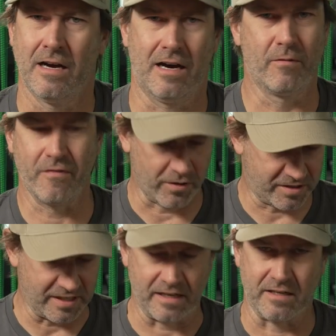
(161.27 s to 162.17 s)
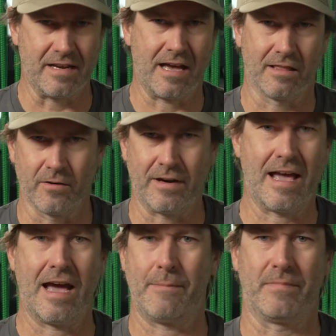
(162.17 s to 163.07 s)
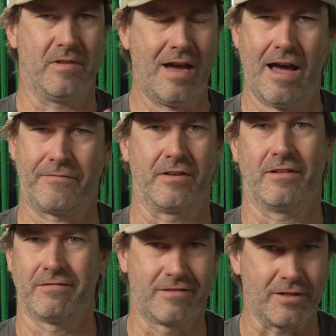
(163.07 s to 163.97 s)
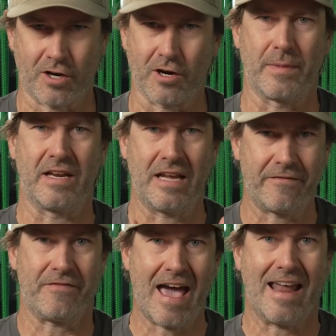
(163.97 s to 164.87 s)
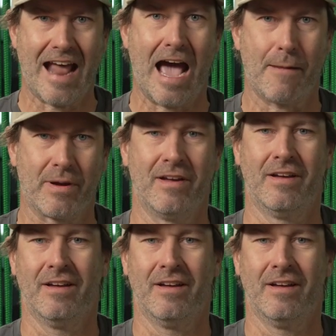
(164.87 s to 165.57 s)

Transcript: Uh, we've all seen it. You download an app, you have to determine if that app